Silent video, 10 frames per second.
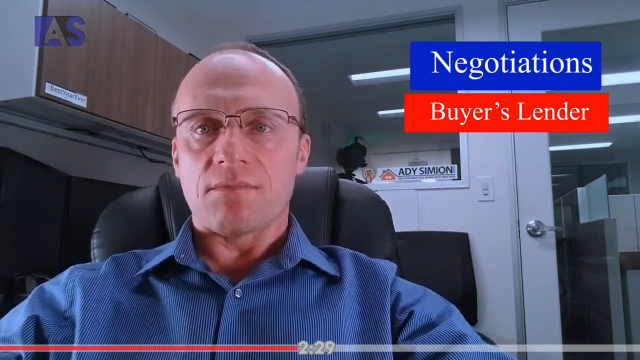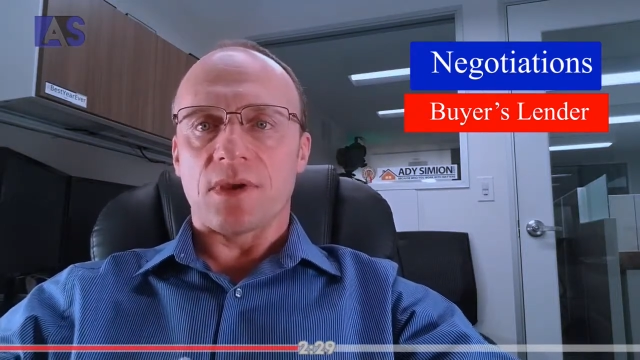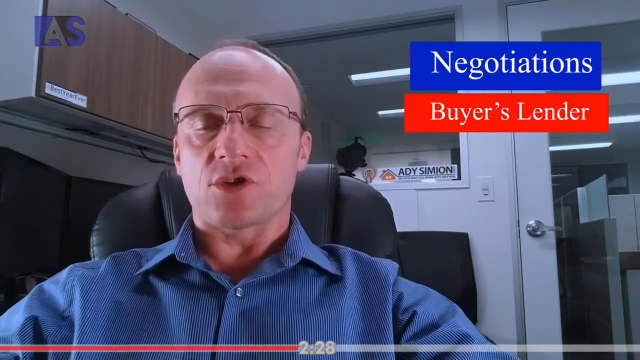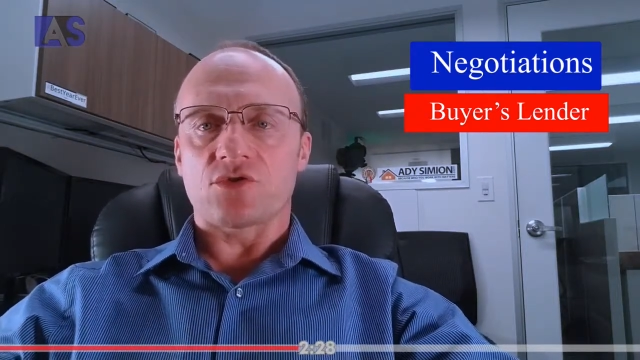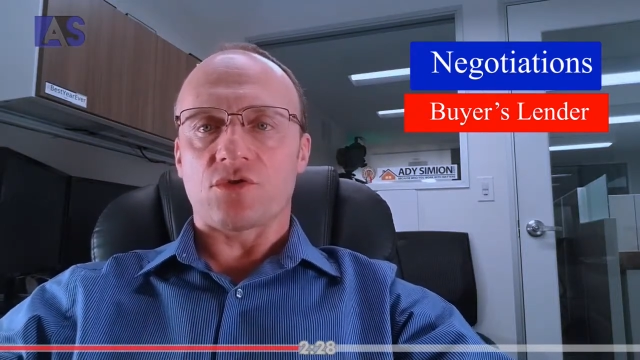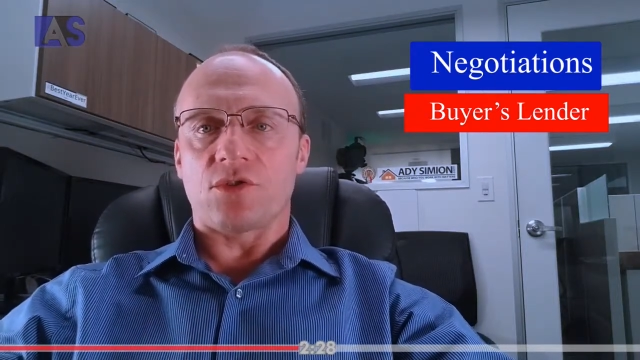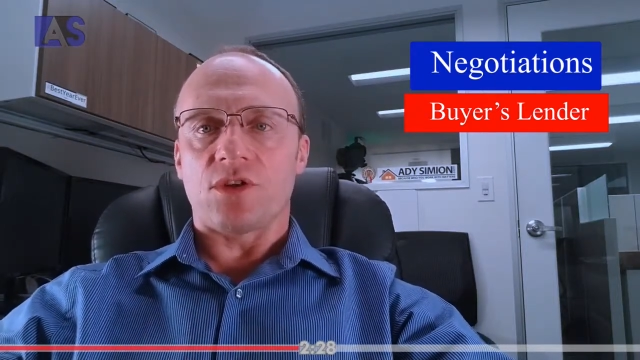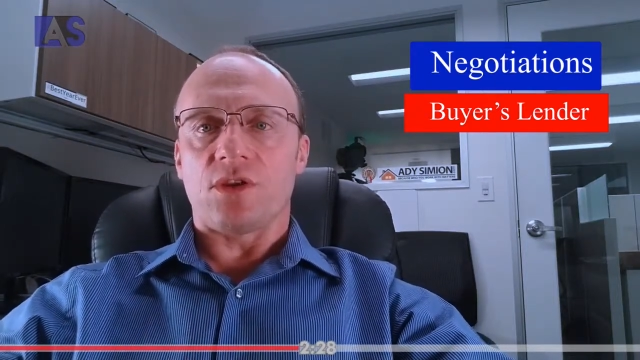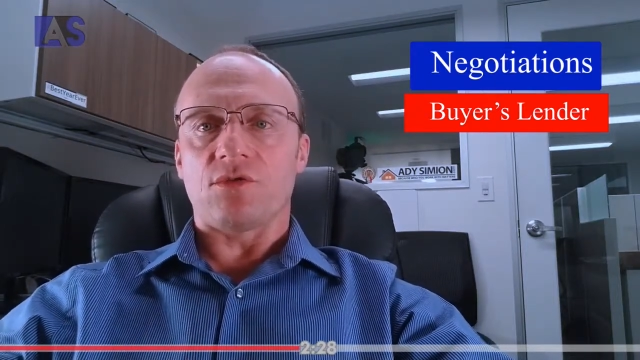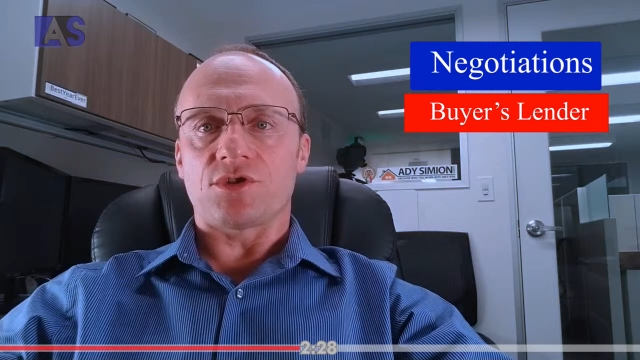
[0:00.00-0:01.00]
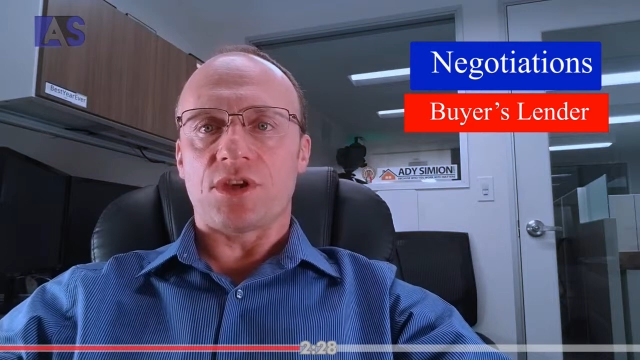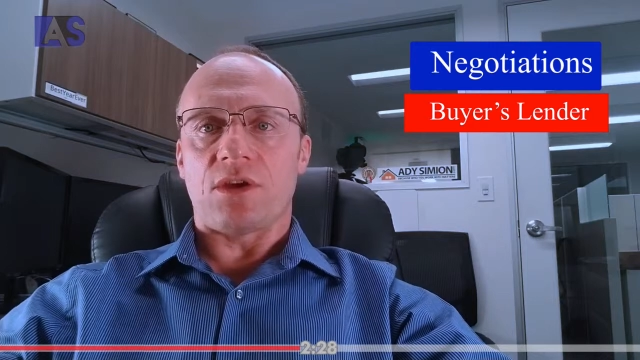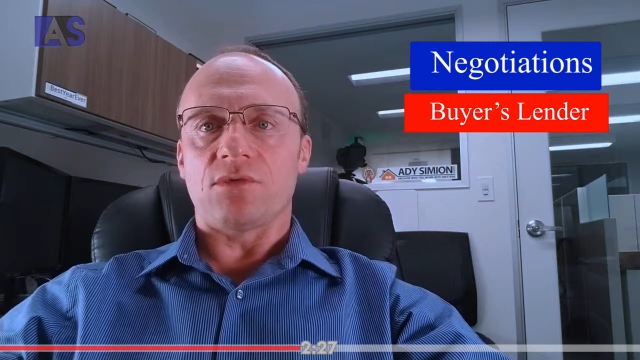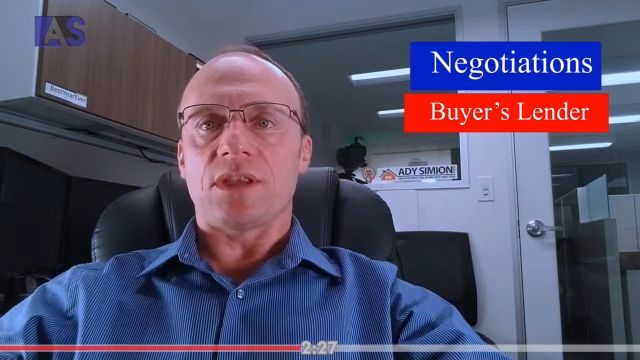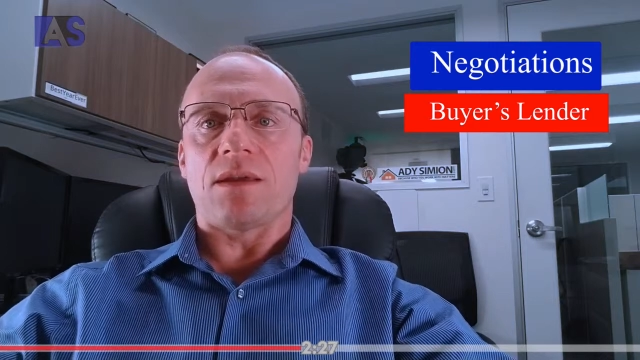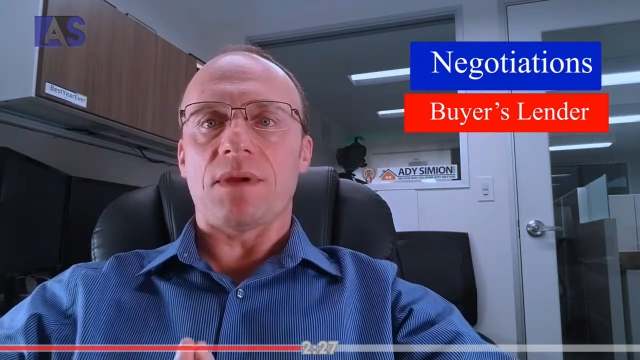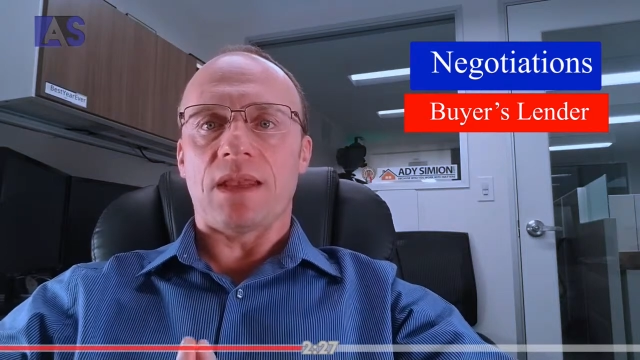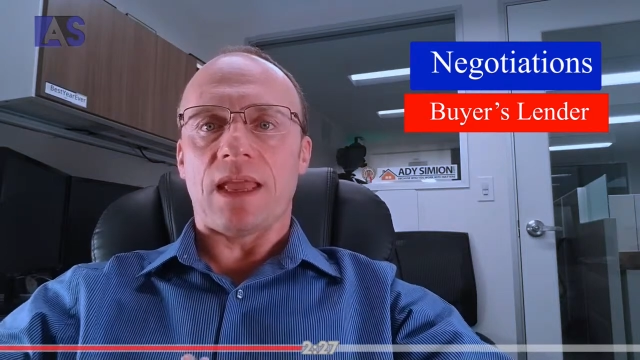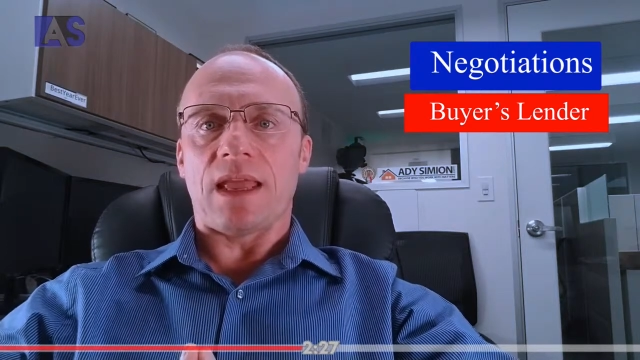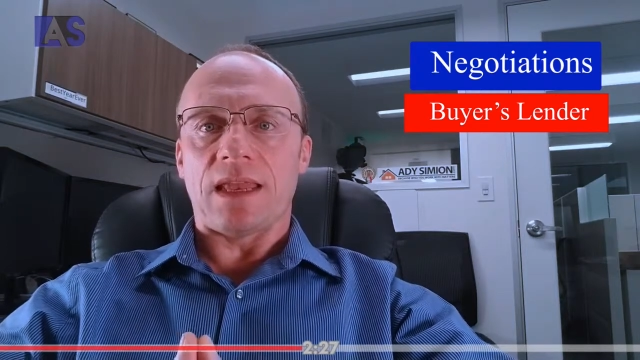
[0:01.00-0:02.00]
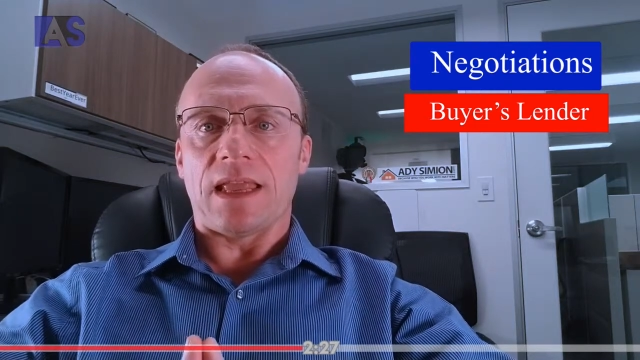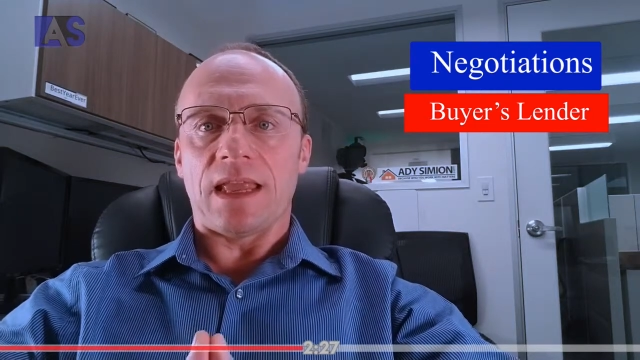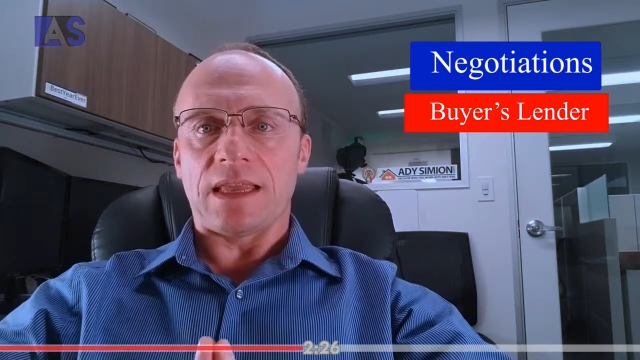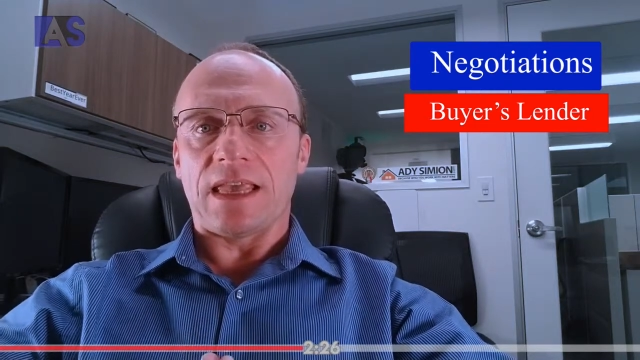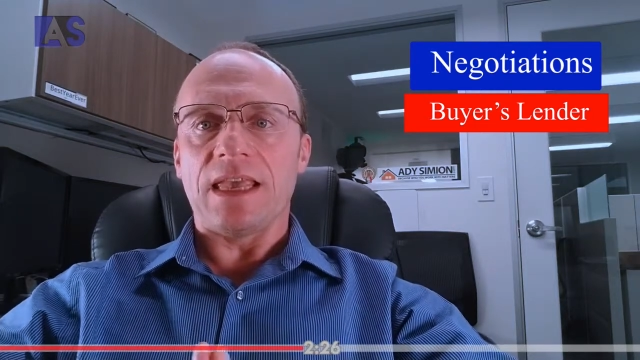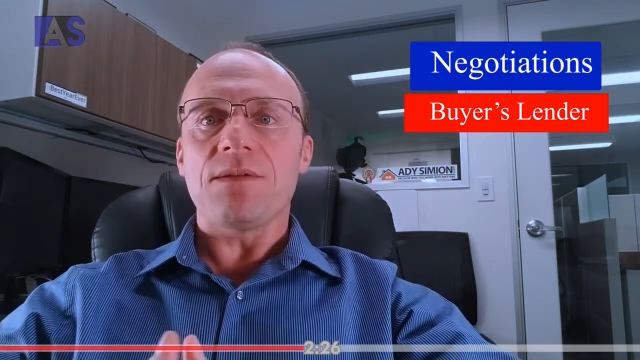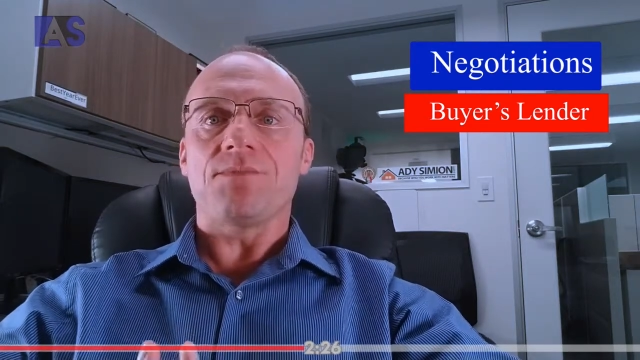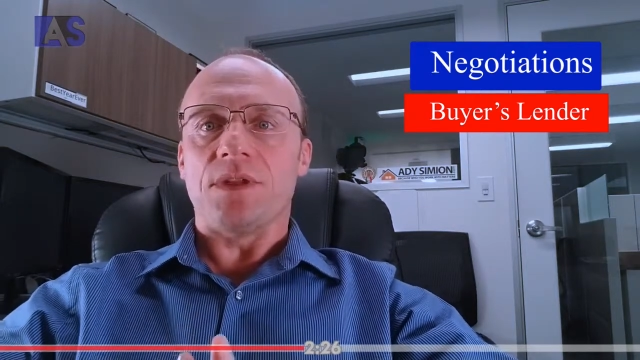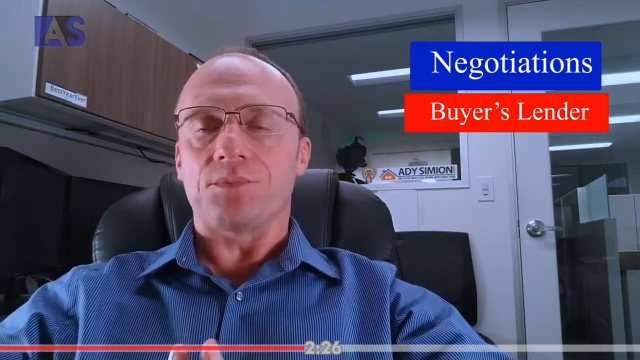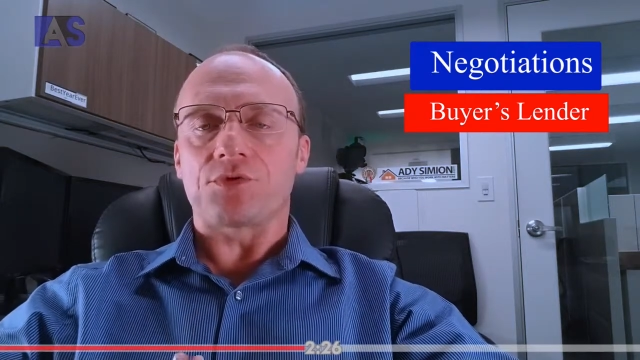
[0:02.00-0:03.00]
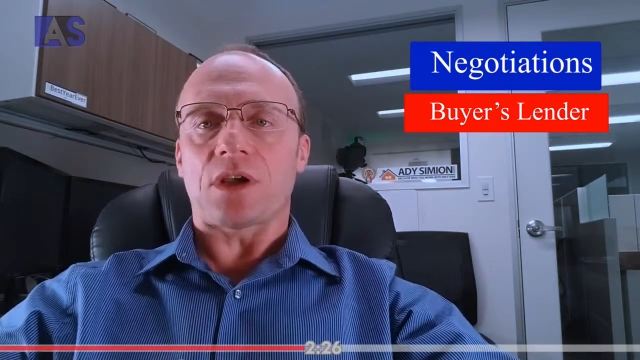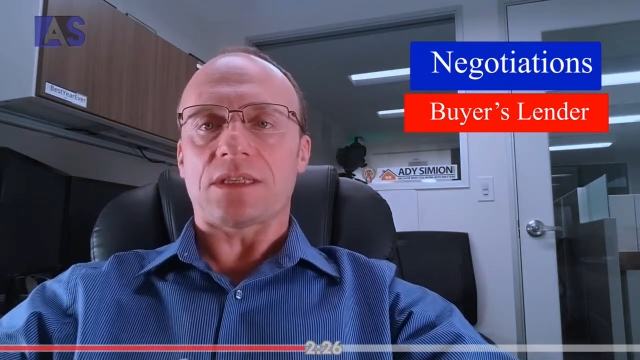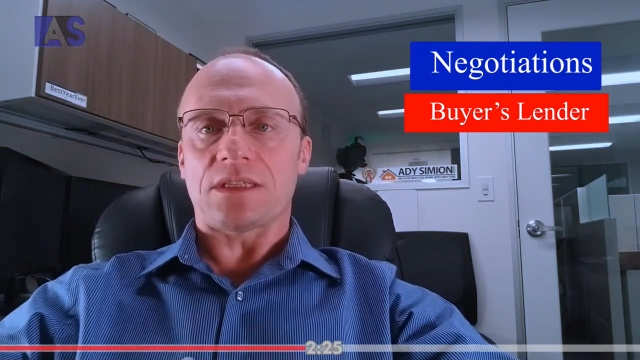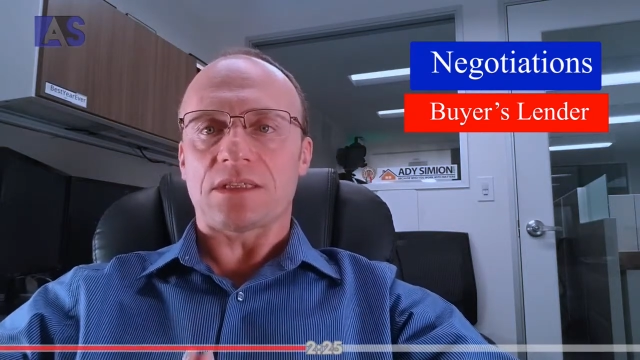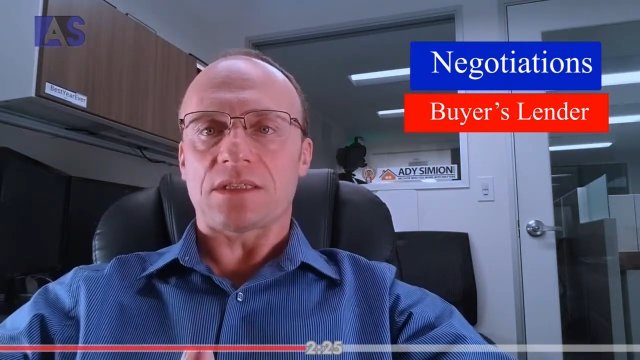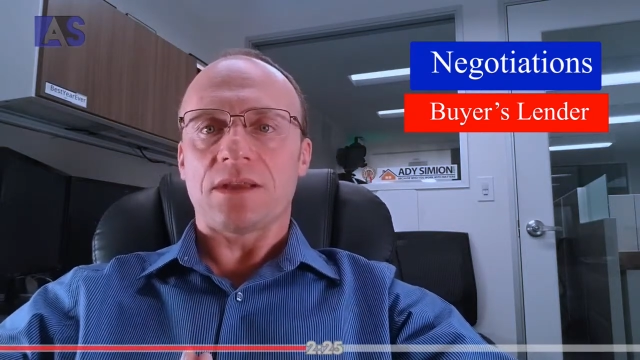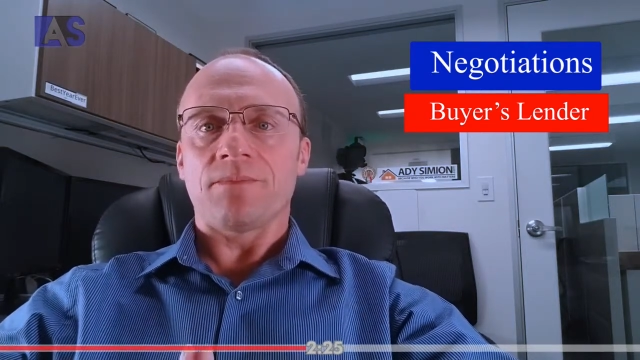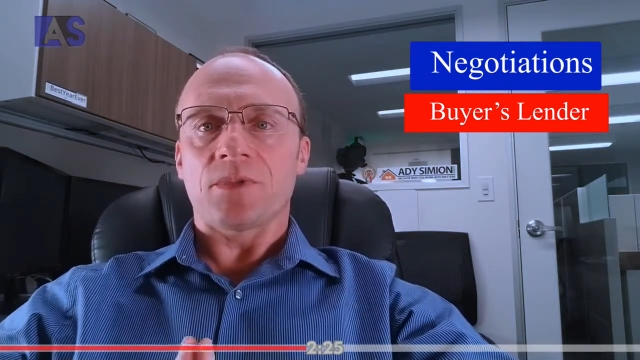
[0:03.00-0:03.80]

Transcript: Make sure you negotiate with them and keep the process